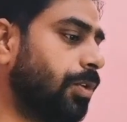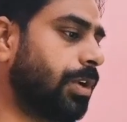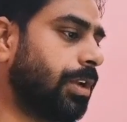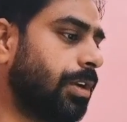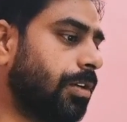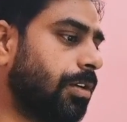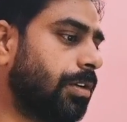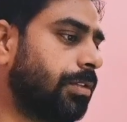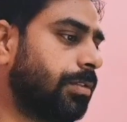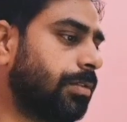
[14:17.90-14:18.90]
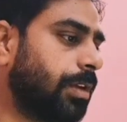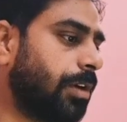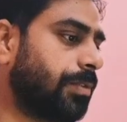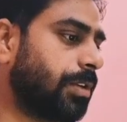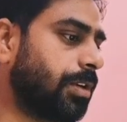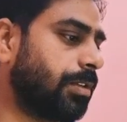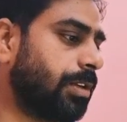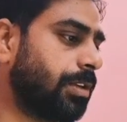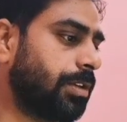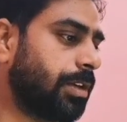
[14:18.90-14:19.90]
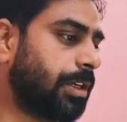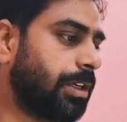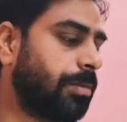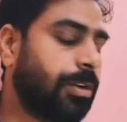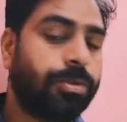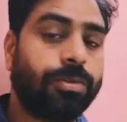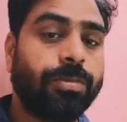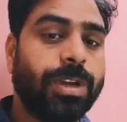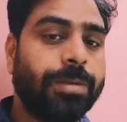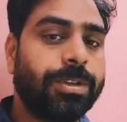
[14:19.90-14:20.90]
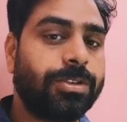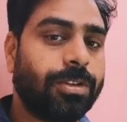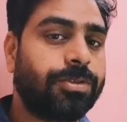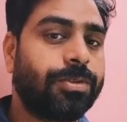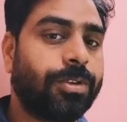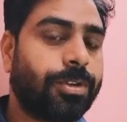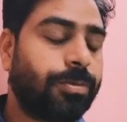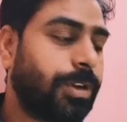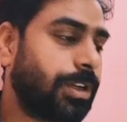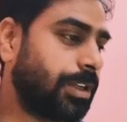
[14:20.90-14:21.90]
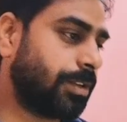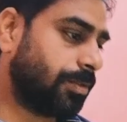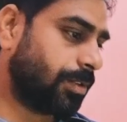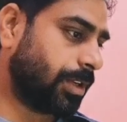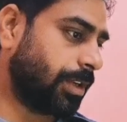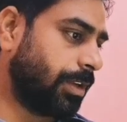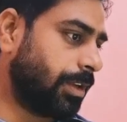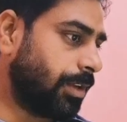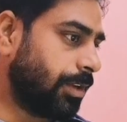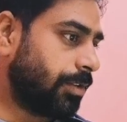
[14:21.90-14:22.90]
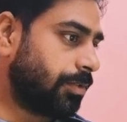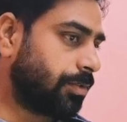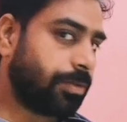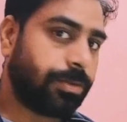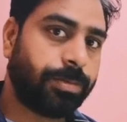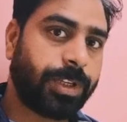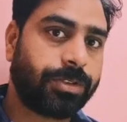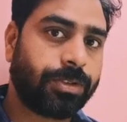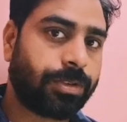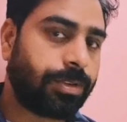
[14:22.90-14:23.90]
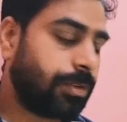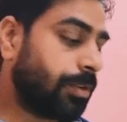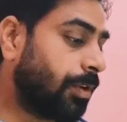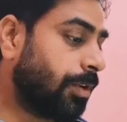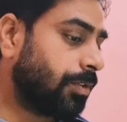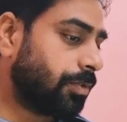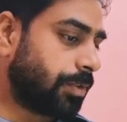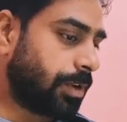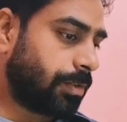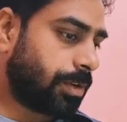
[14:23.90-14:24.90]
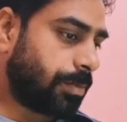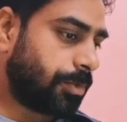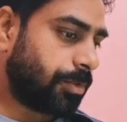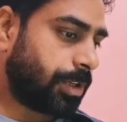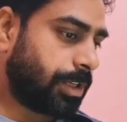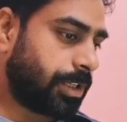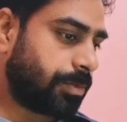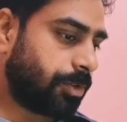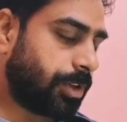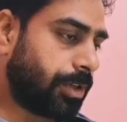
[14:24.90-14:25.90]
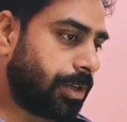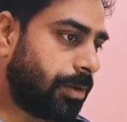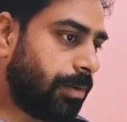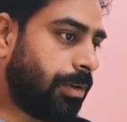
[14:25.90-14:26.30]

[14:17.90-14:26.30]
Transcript: Okay, after run the truncate command, rollback is also not working. Okay, so make sure. So now come to the next point.